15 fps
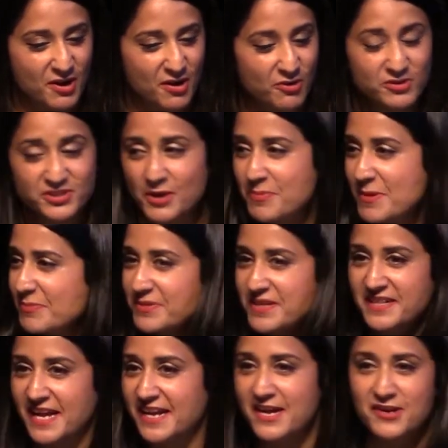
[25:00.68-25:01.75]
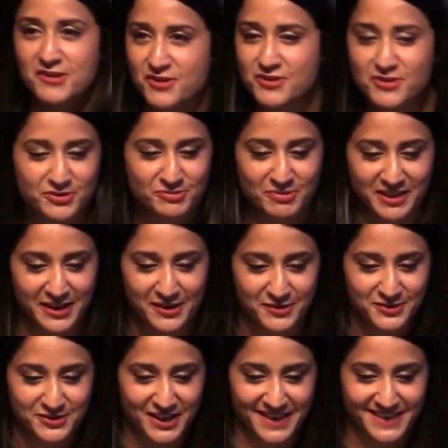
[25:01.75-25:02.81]
Also, people think they can cruise when they're
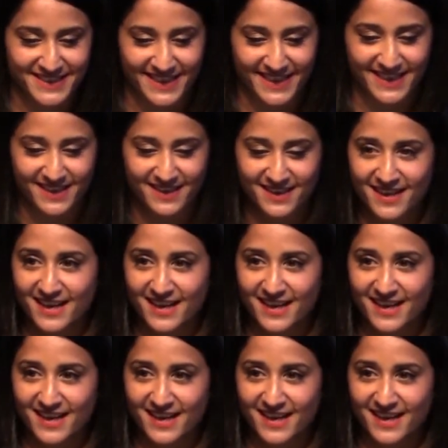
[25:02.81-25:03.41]
contracting.